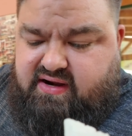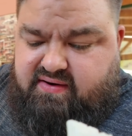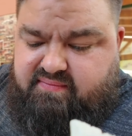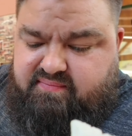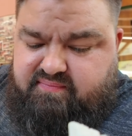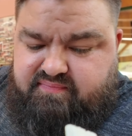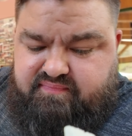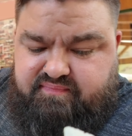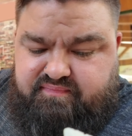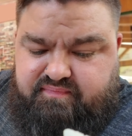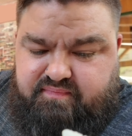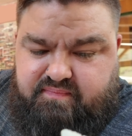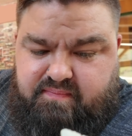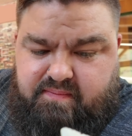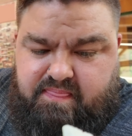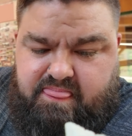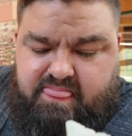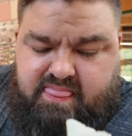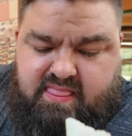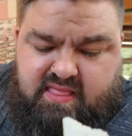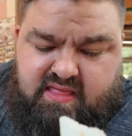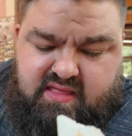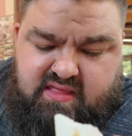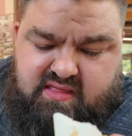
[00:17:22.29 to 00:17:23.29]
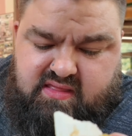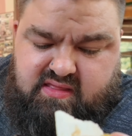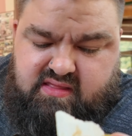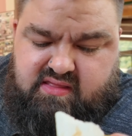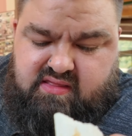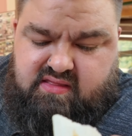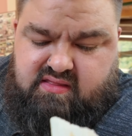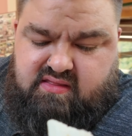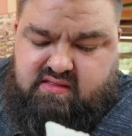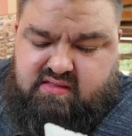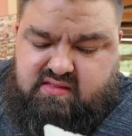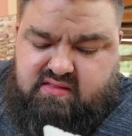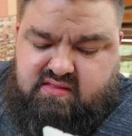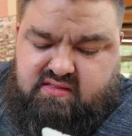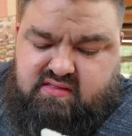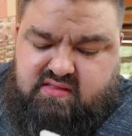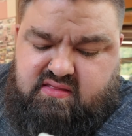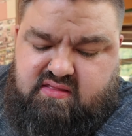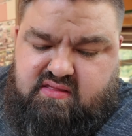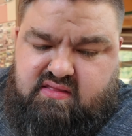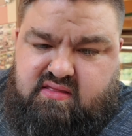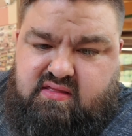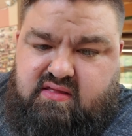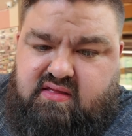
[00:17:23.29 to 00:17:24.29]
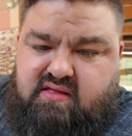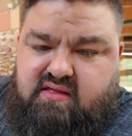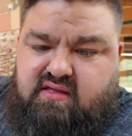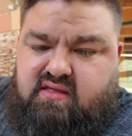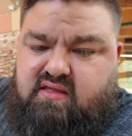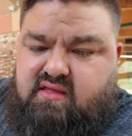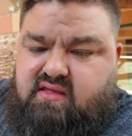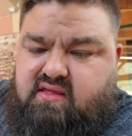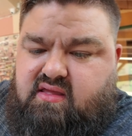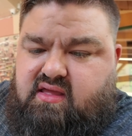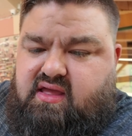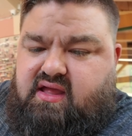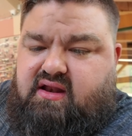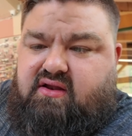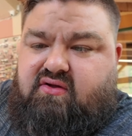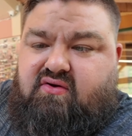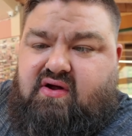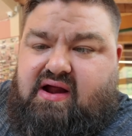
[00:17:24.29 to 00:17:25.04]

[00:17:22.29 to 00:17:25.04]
know the found the right guy today, eh?